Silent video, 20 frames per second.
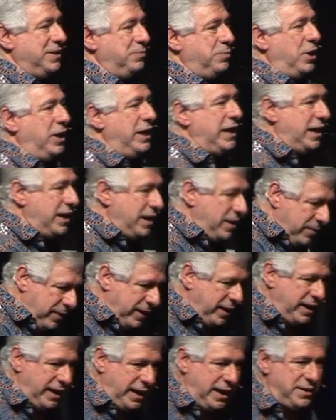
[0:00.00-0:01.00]
by
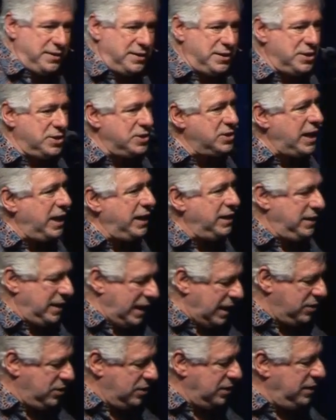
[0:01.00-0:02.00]
at the state.
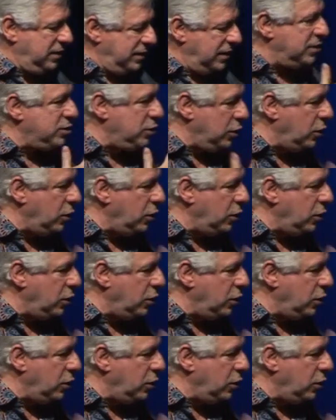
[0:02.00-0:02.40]
Actually, there's